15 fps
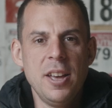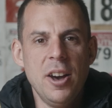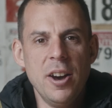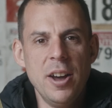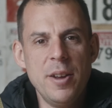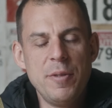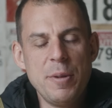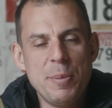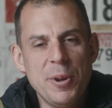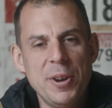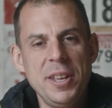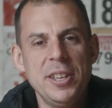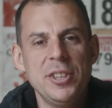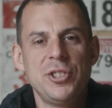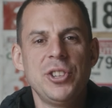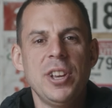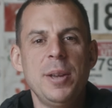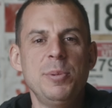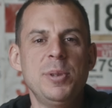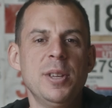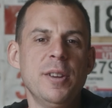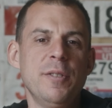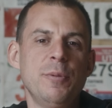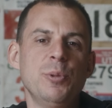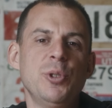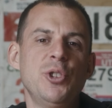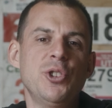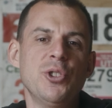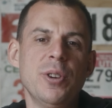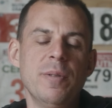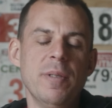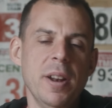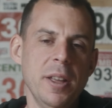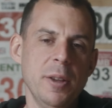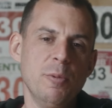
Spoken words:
Hi everybody, it's James here from Centurion Running.